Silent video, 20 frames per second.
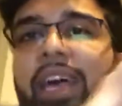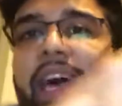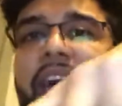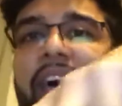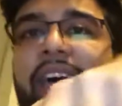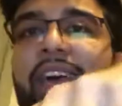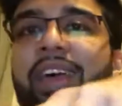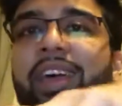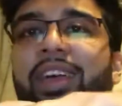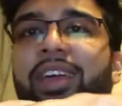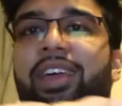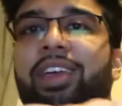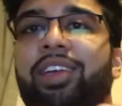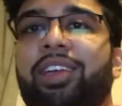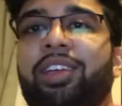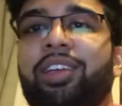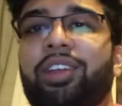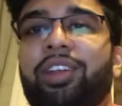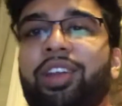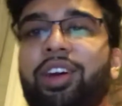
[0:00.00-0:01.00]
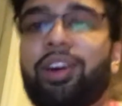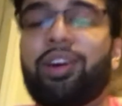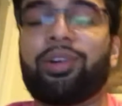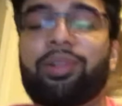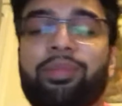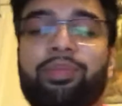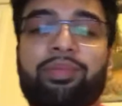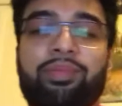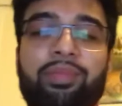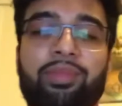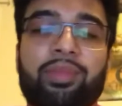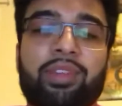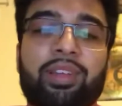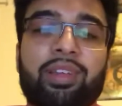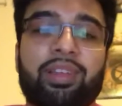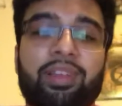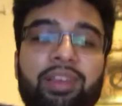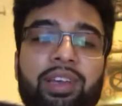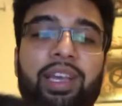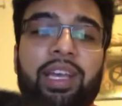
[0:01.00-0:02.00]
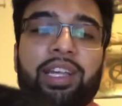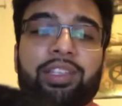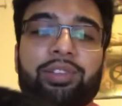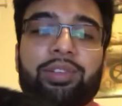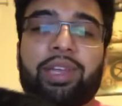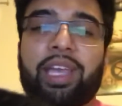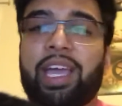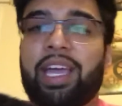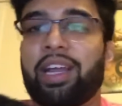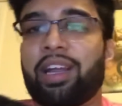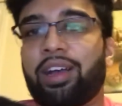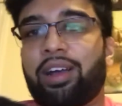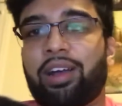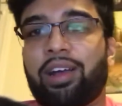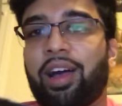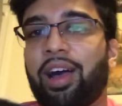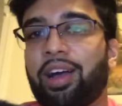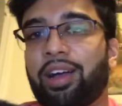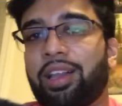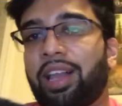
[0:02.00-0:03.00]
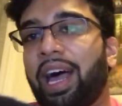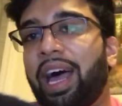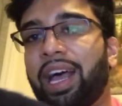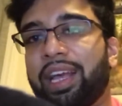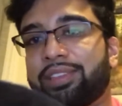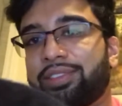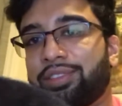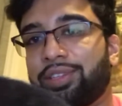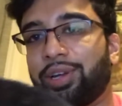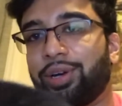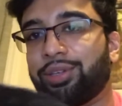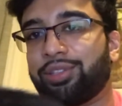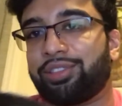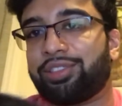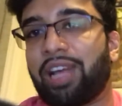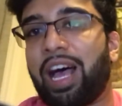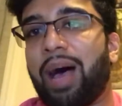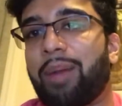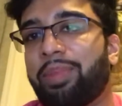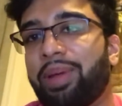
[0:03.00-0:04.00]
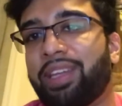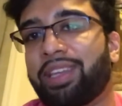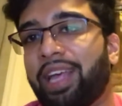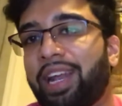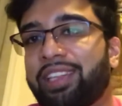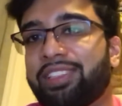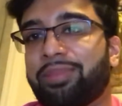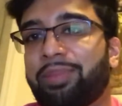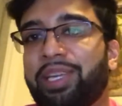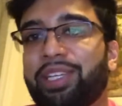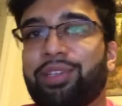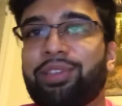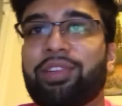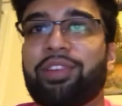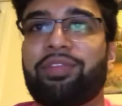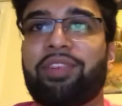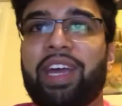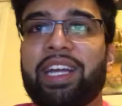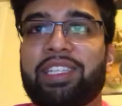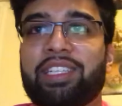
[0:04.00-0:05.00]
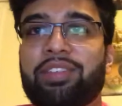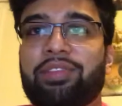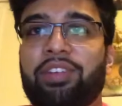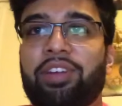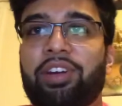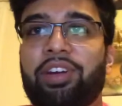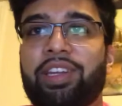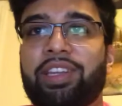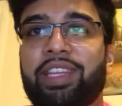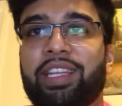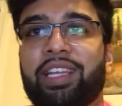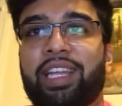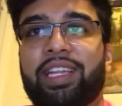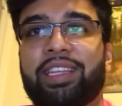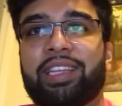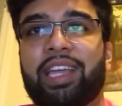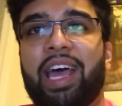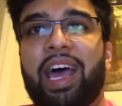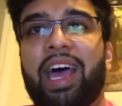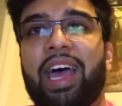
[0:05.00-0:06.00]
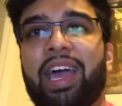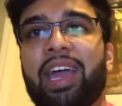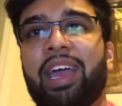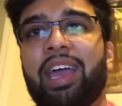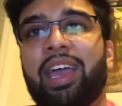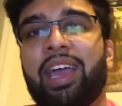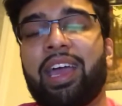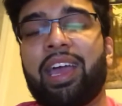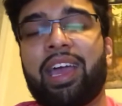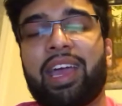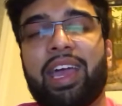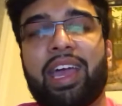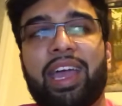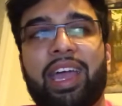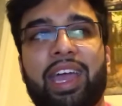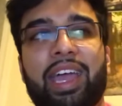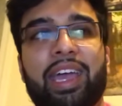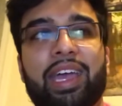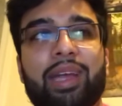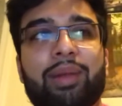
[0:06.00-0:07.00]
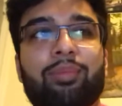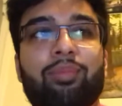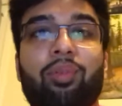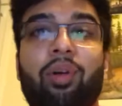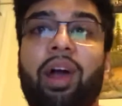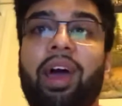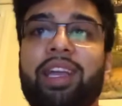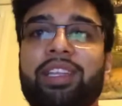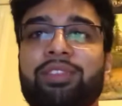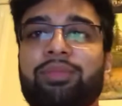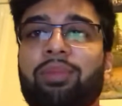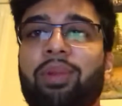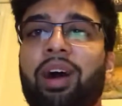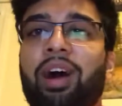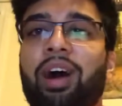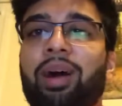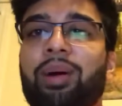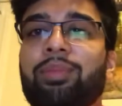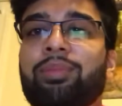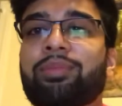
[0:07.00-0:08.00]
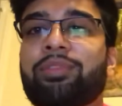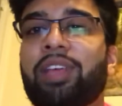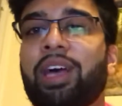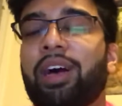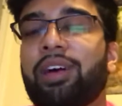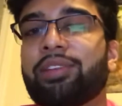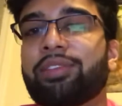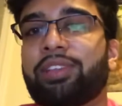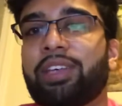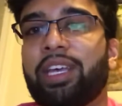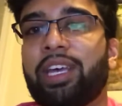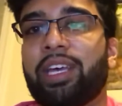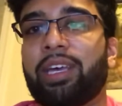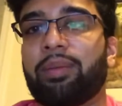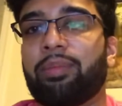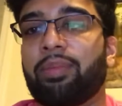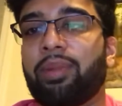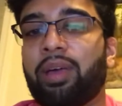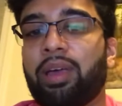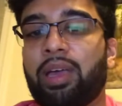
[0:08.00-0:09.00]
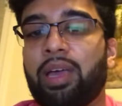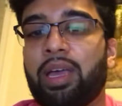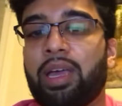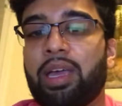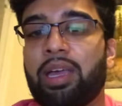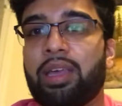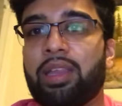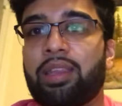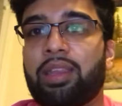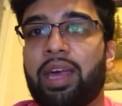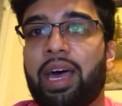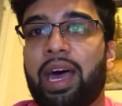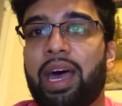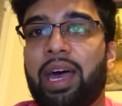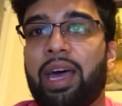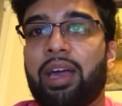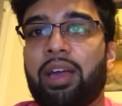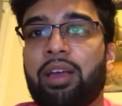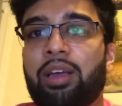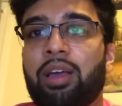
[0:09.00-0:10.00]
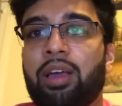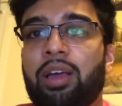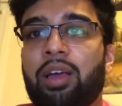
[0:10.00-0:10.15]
that it's okay to cut class to go shopping. That doesn't make you defective or anything like that. And Brian's mom tells him that